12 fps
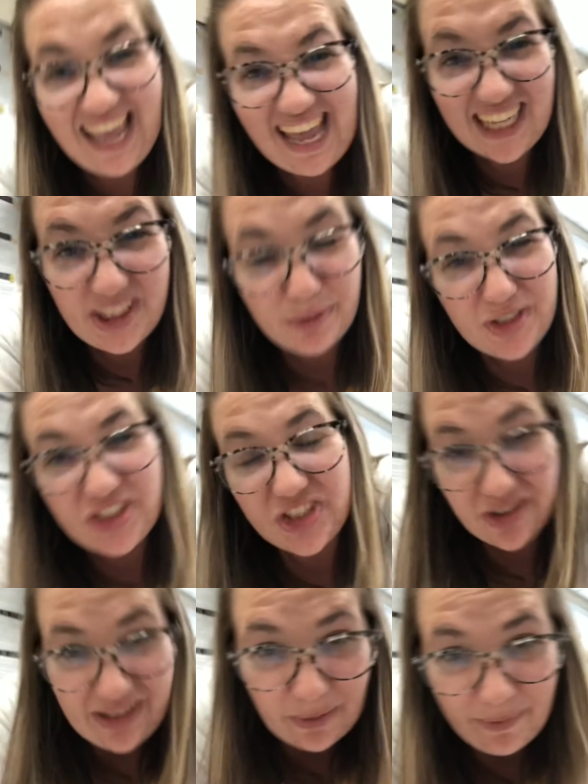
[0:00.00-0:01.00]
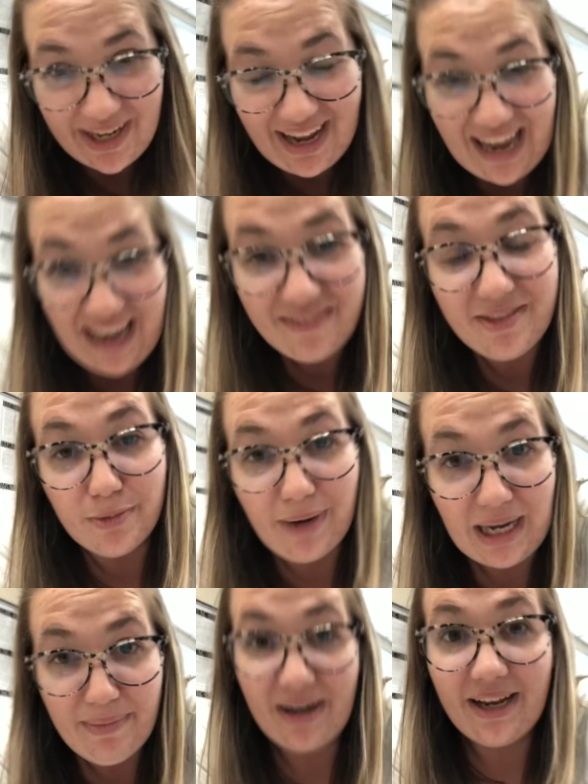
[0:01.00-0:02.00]
And to ensure that we have the right
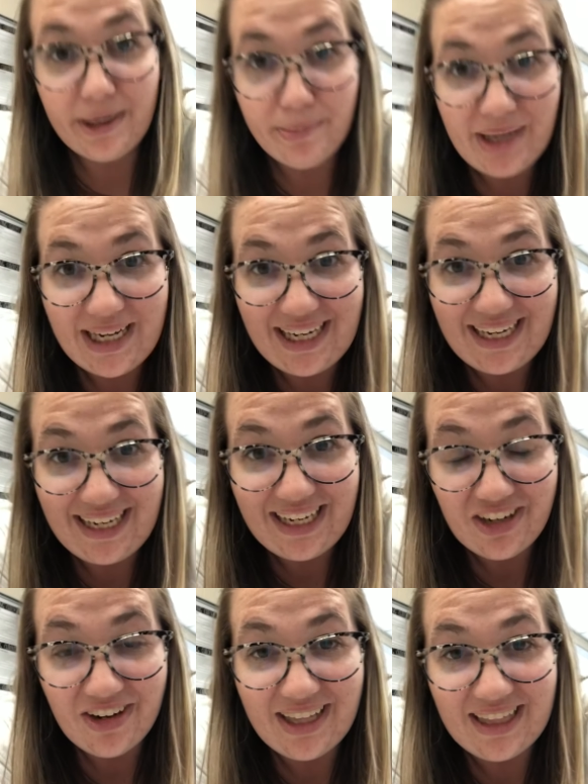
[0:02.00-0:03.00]
amount of humidity here in the